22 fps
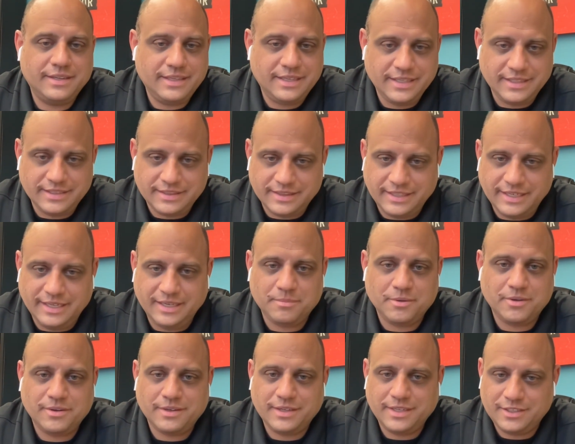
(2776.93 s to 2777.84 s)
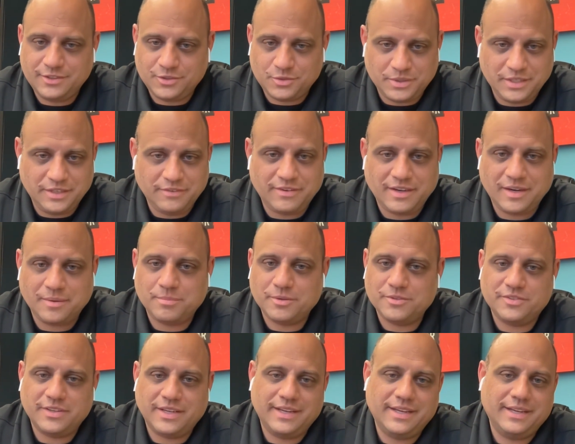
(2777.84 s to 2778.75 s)
Hit labor, hit twenty-five
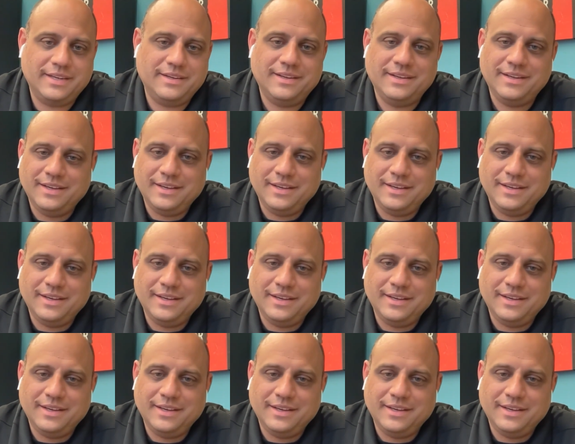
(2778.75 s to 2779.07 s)
percent.